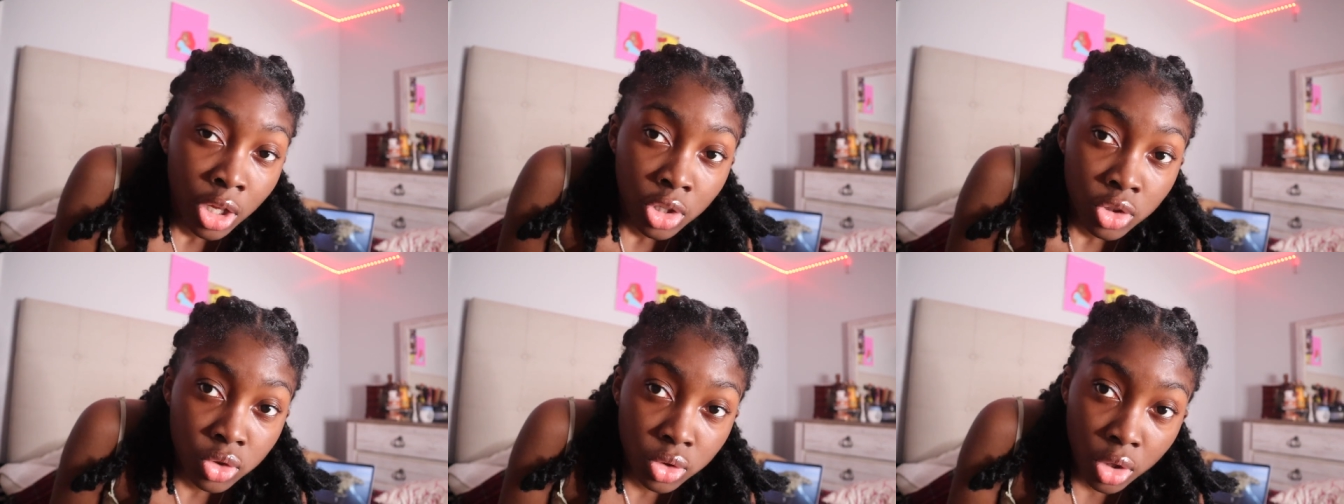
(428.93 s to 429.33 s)

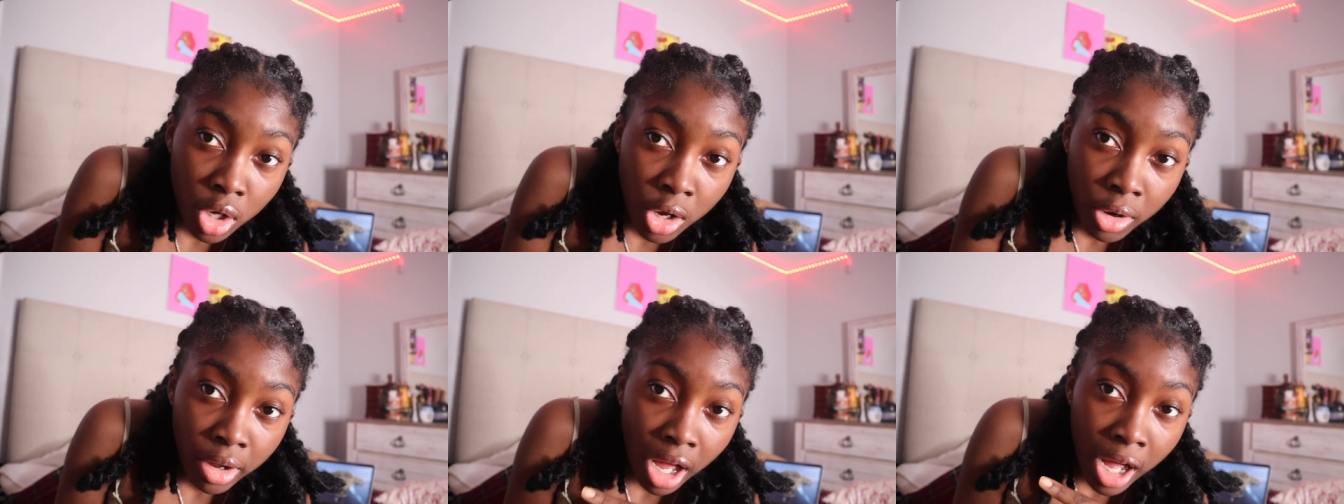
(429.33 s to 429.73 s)

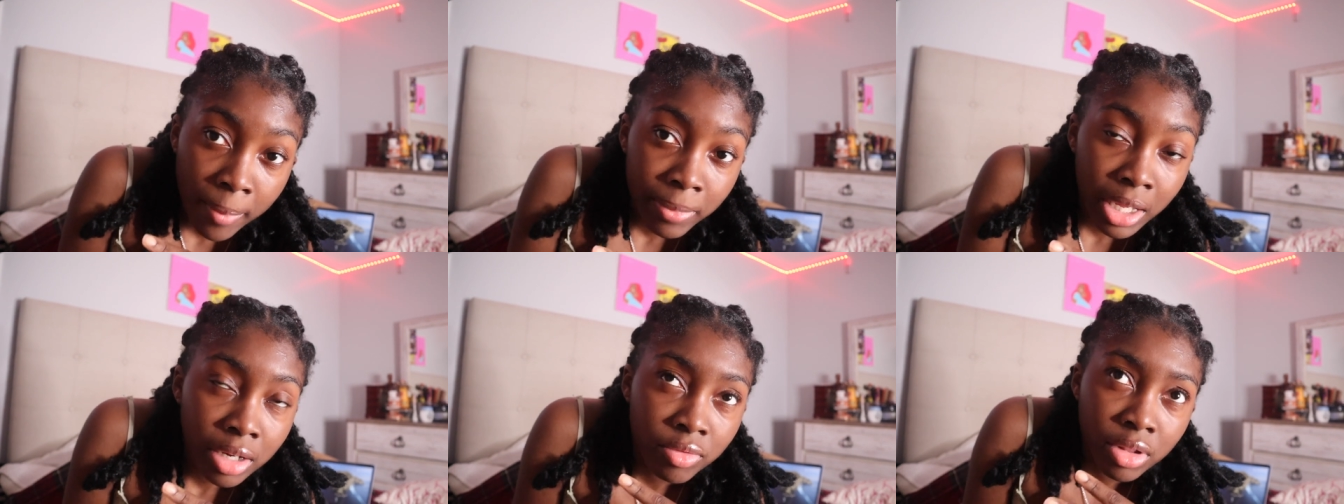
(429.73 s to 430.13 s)
So I'm
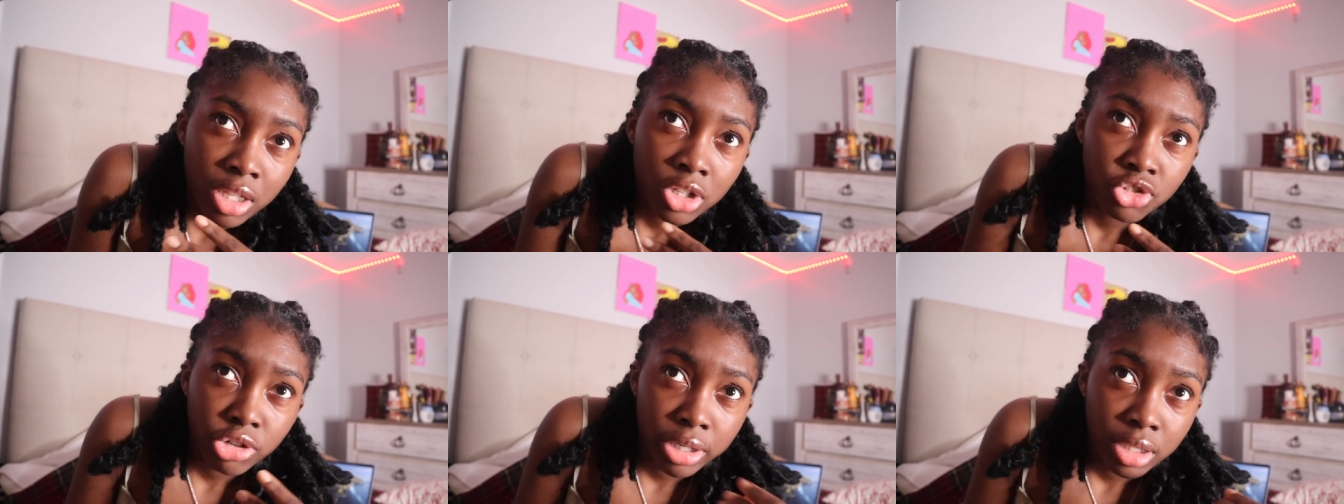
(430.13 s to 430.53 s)
not
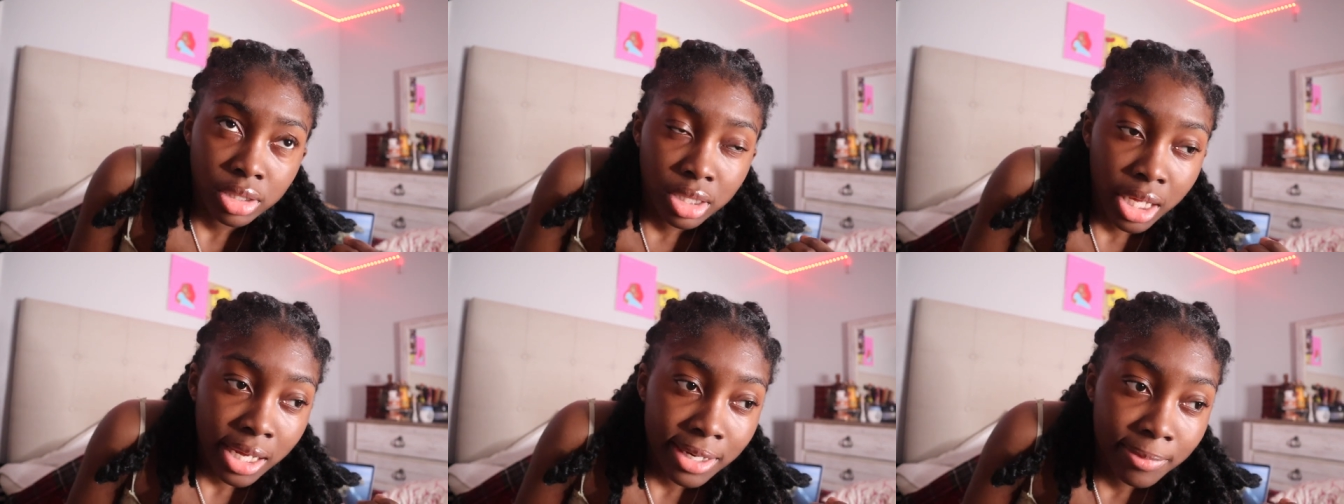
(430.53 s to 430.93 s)
really trying to
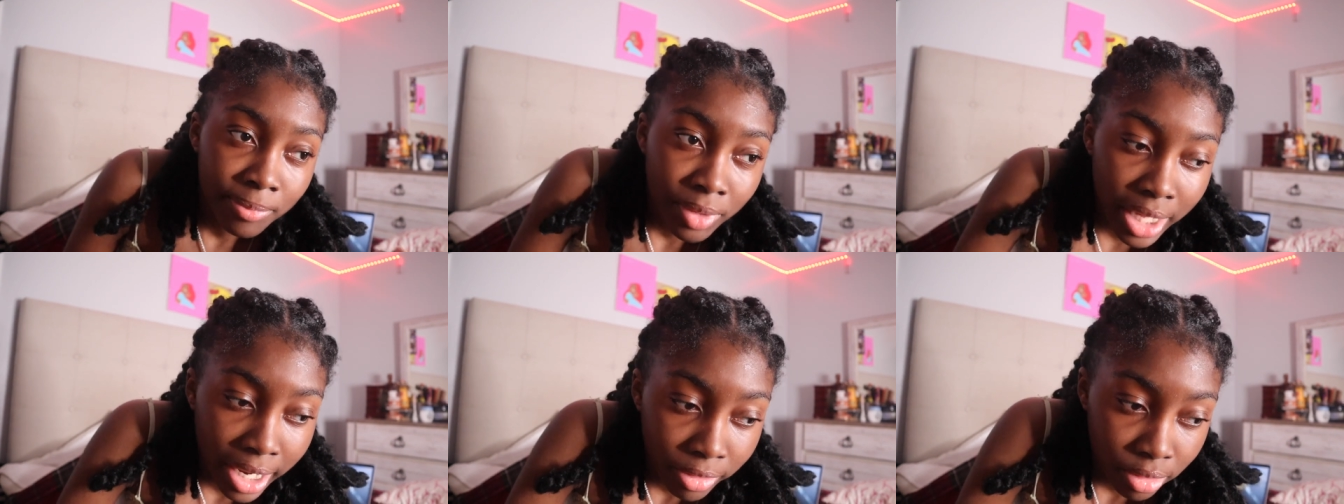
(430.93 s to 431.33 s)
lay
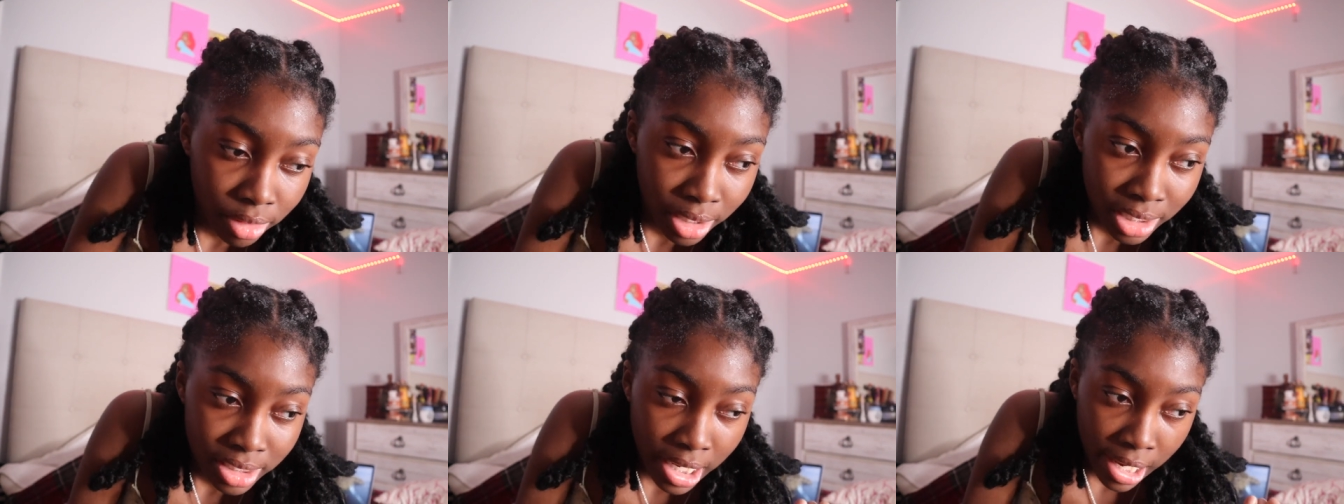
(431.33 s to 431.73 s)
them down
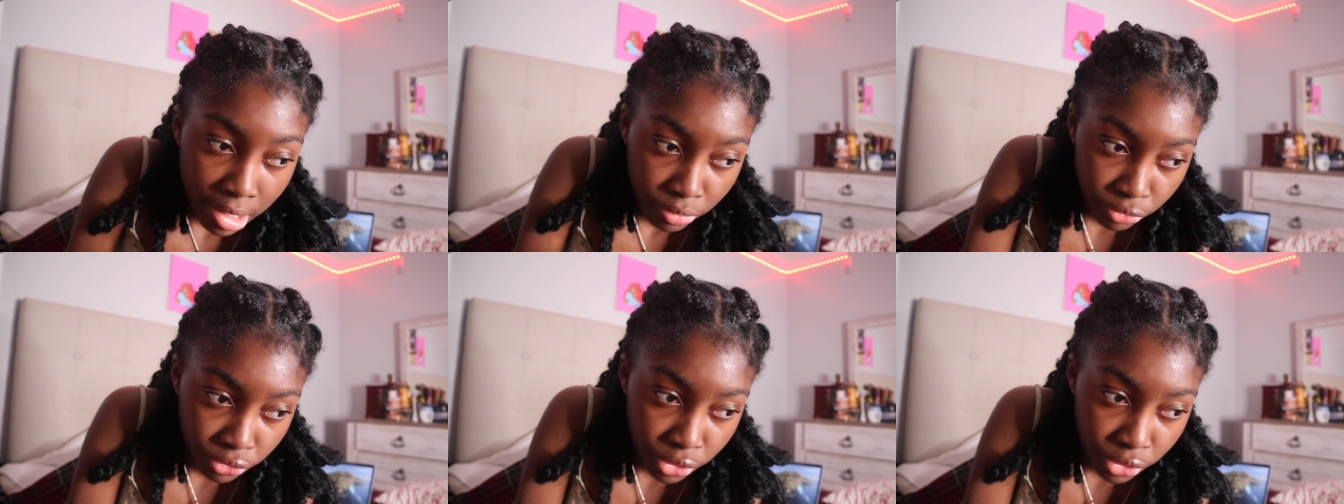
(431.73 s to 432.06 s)
unless I